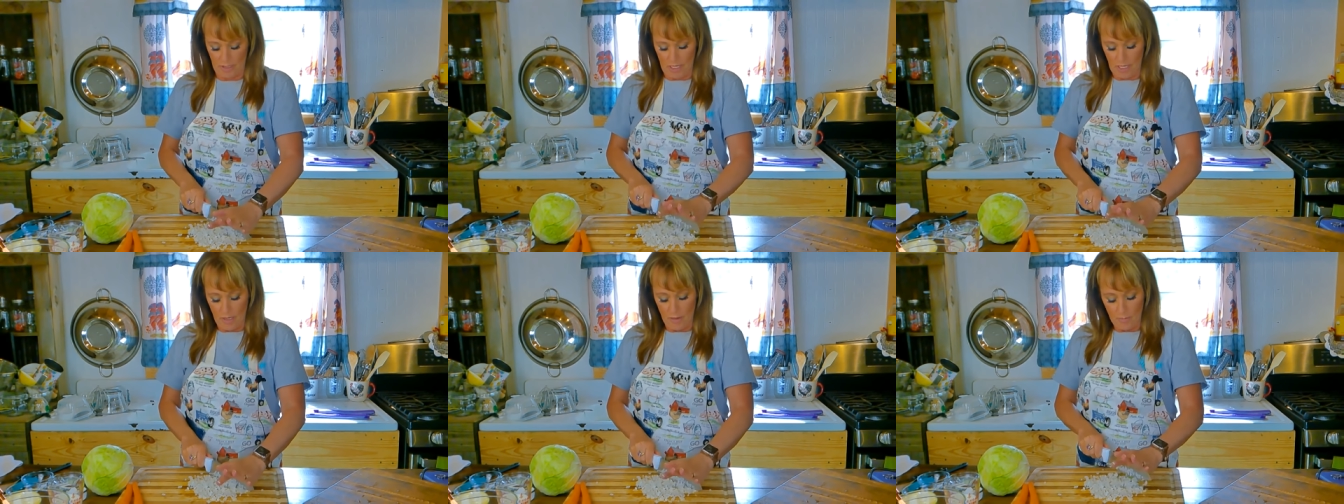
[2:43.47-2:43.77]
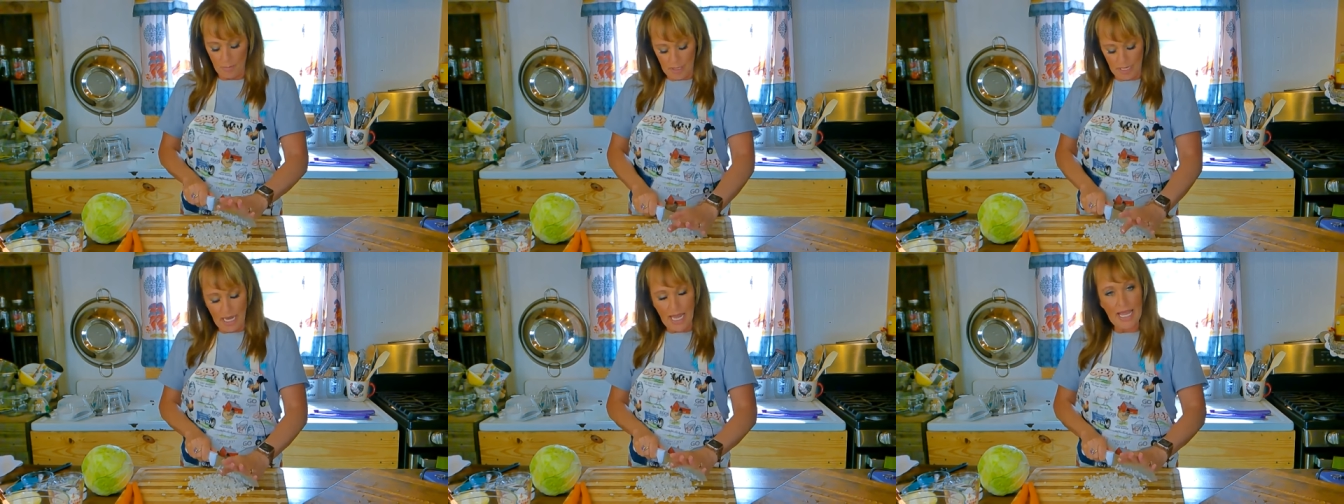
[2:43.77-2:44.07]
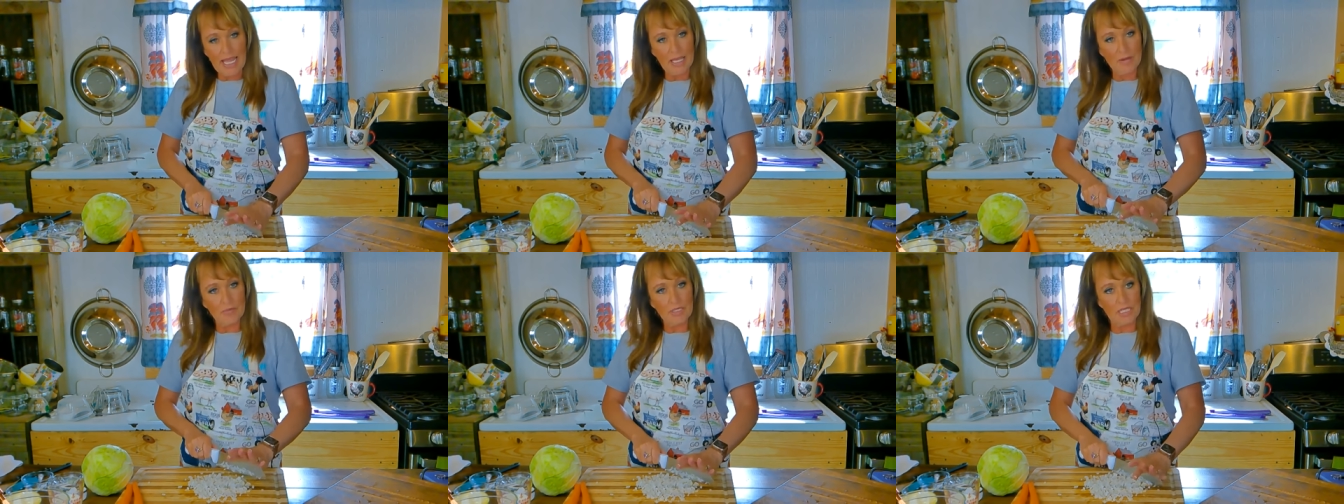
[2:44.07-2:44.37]
But
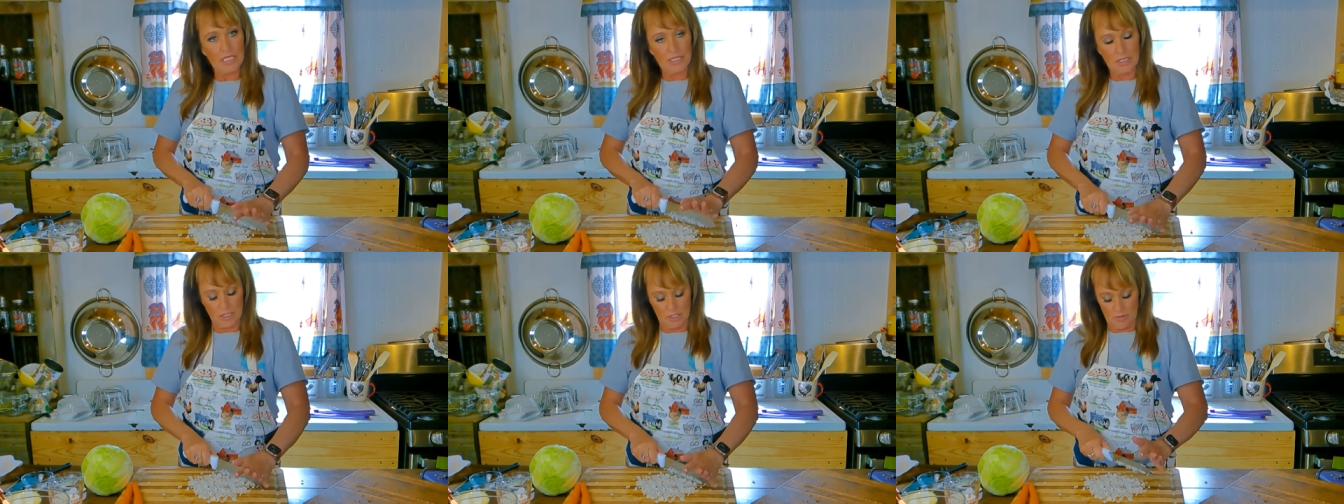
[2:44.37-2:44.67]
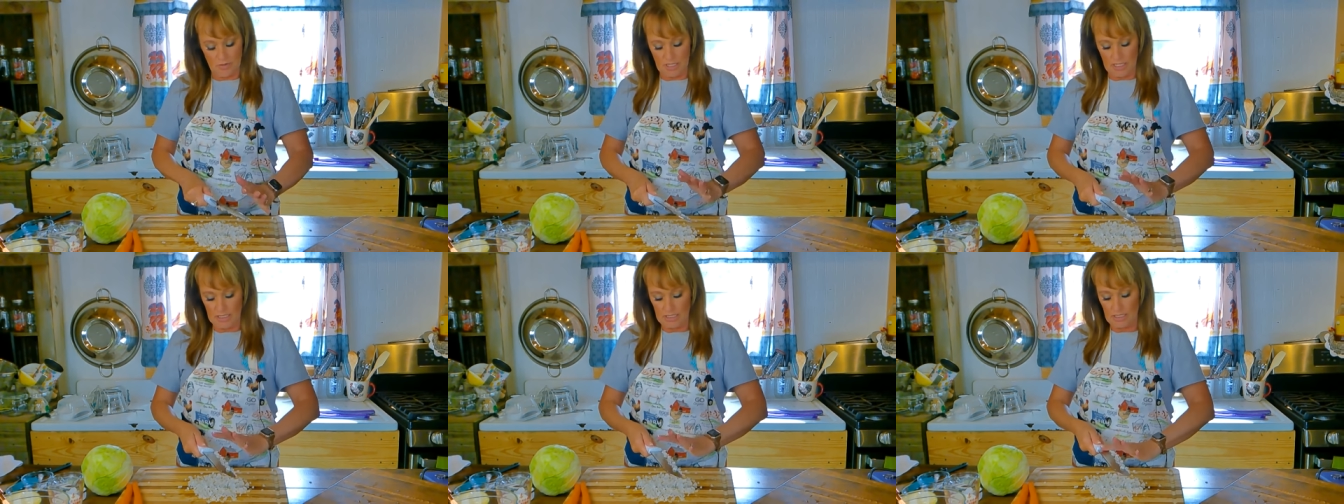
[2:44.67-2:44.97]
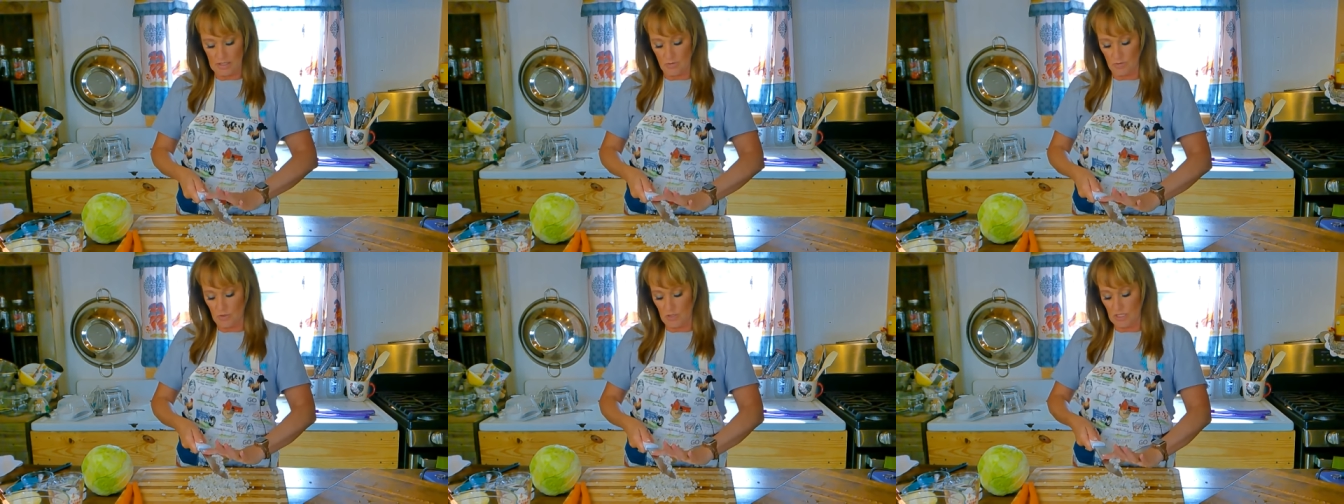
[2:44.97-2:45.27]
I am going to do
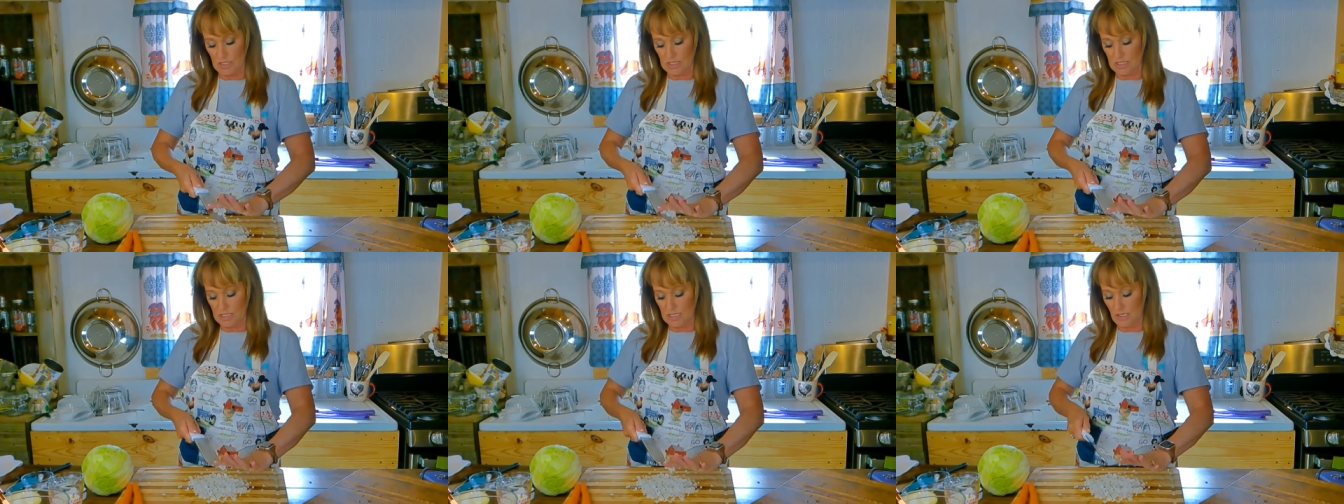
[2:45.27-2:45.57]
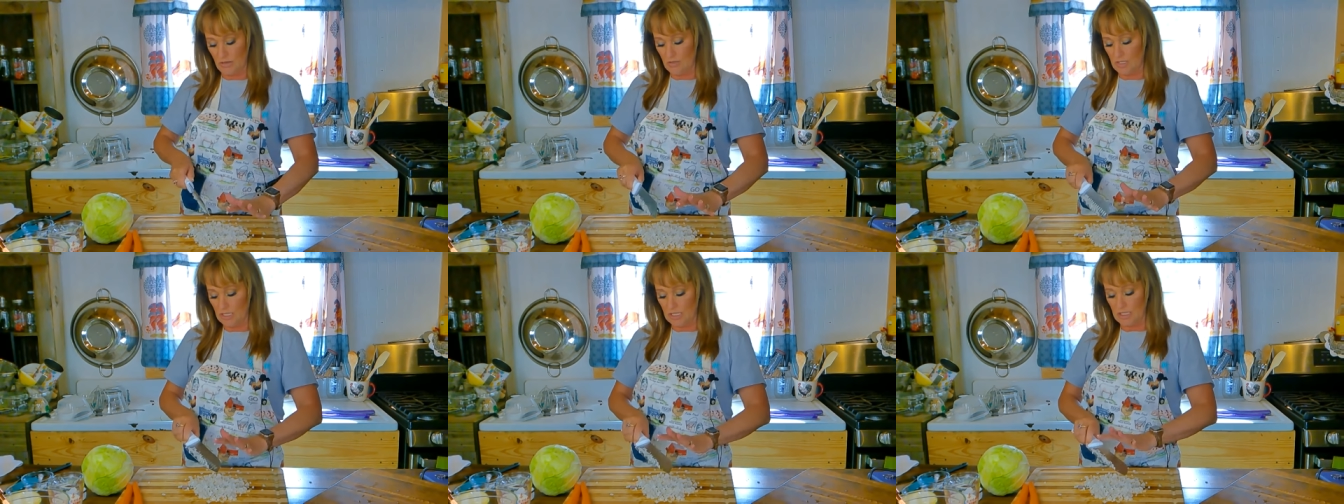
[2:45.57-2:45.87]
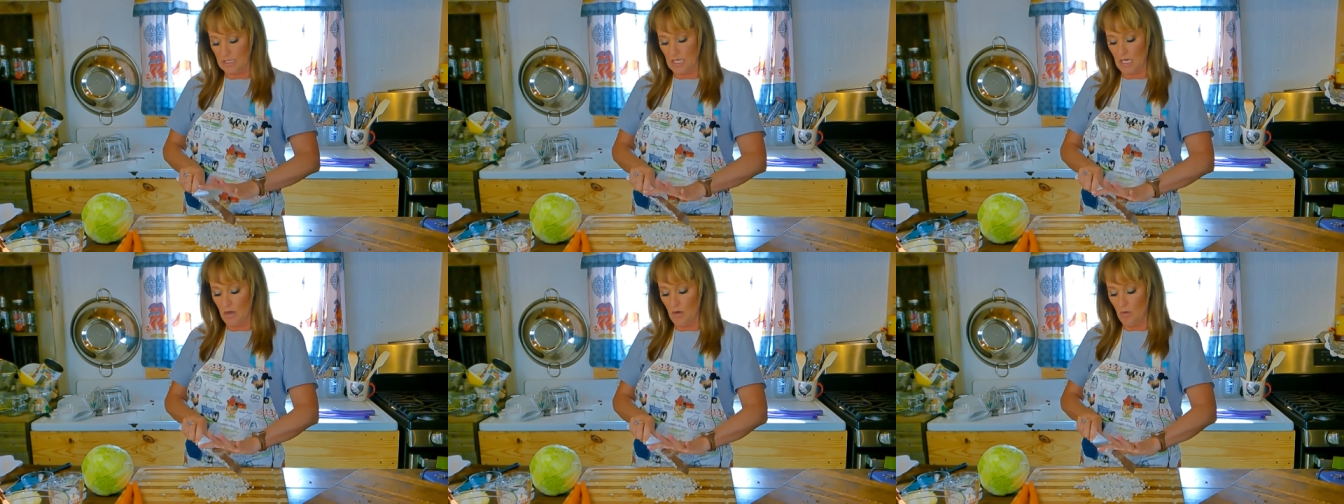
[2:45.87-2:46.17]
this, and we're going to soak it
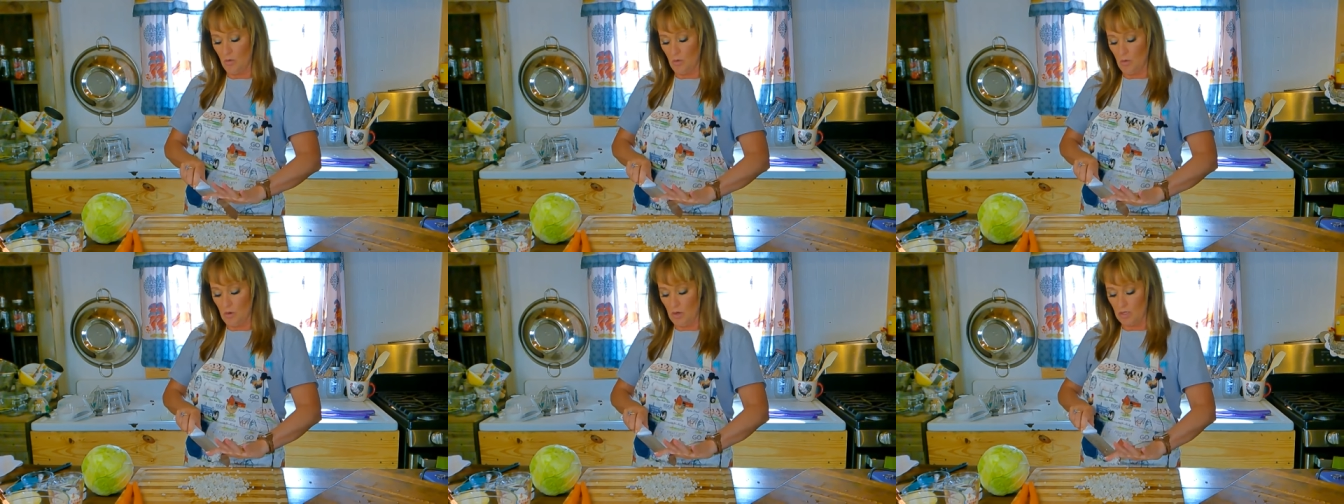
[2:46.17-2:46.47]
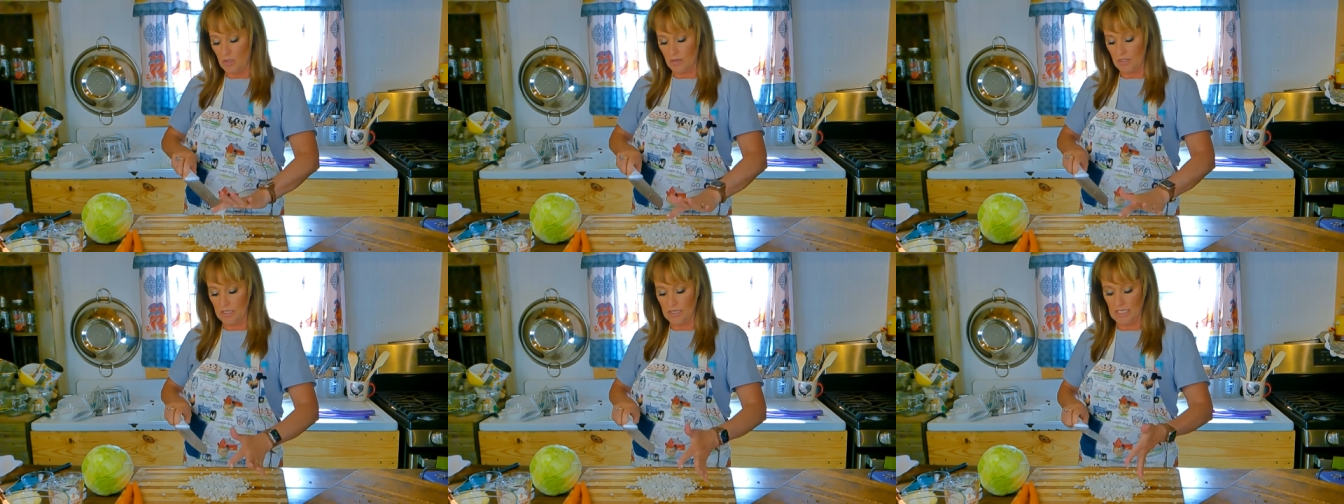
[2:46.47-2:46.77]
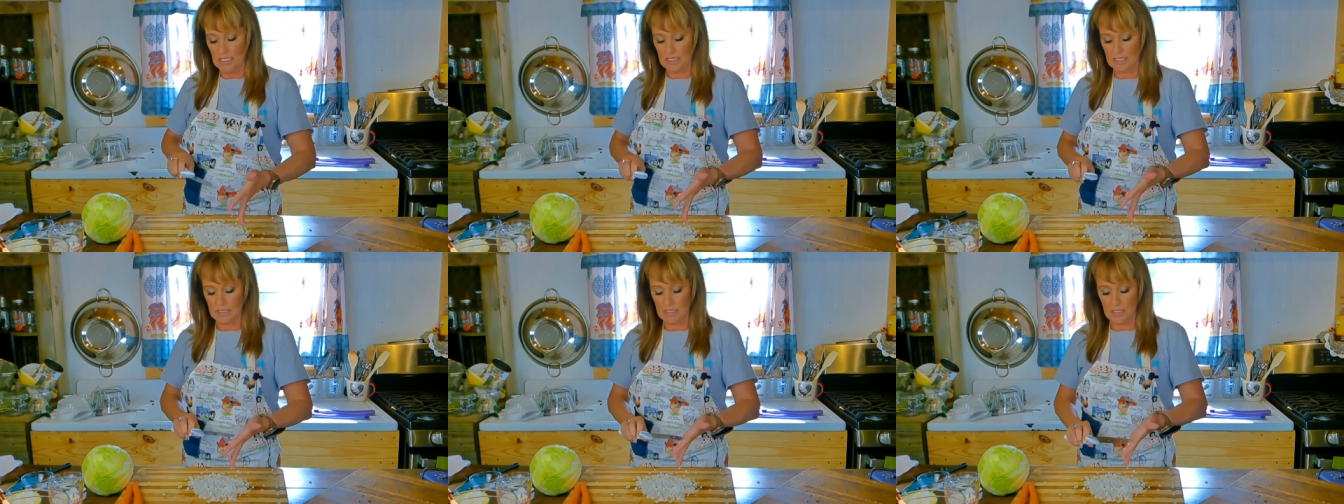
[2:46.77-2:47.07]
in cold water,
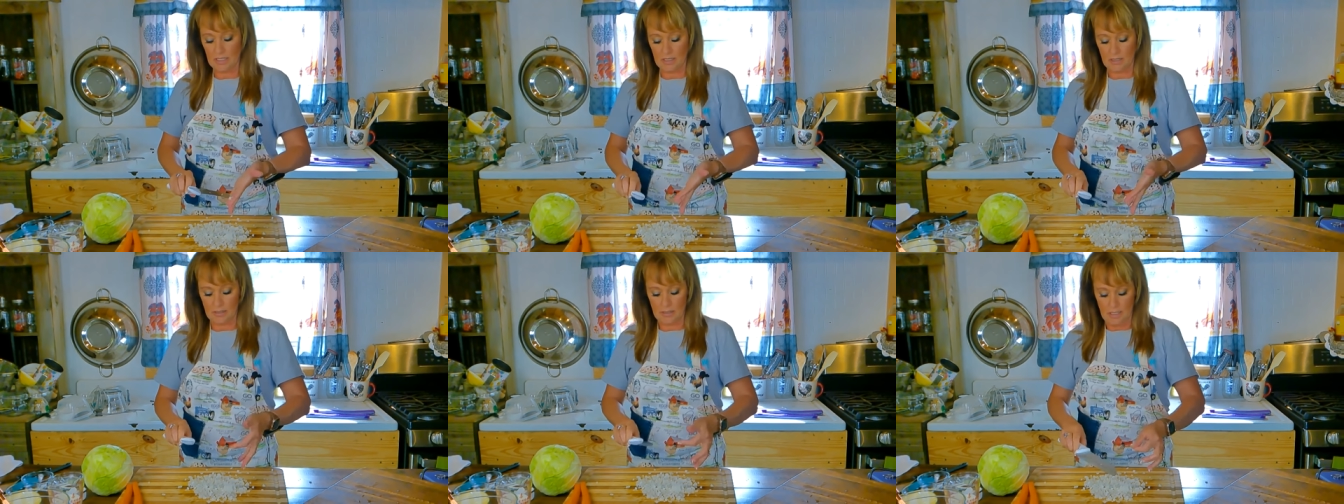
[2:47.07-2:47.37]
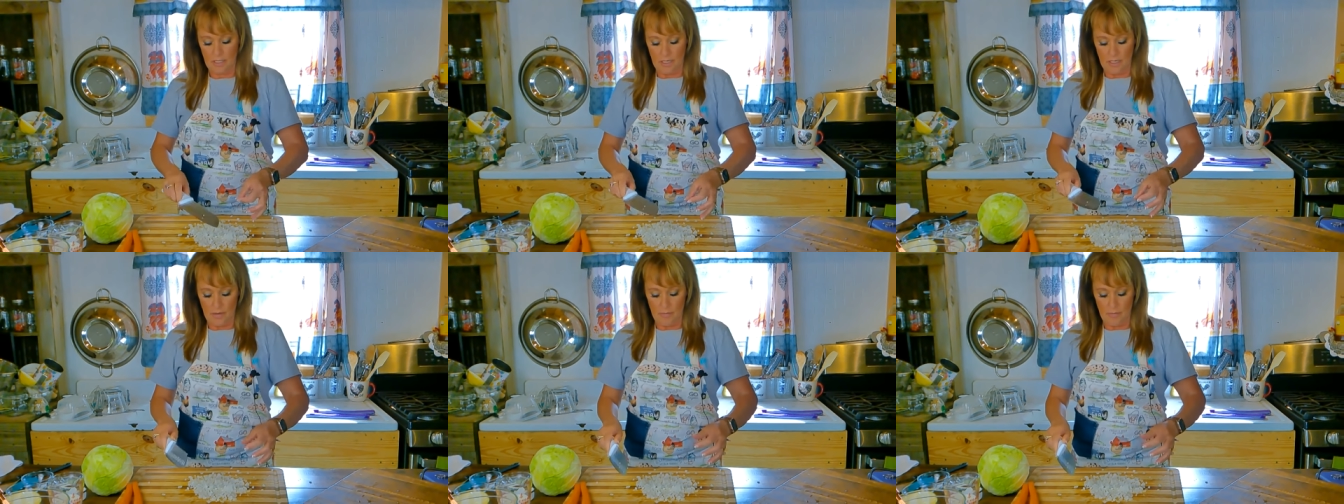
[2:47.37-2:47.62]
and that's going to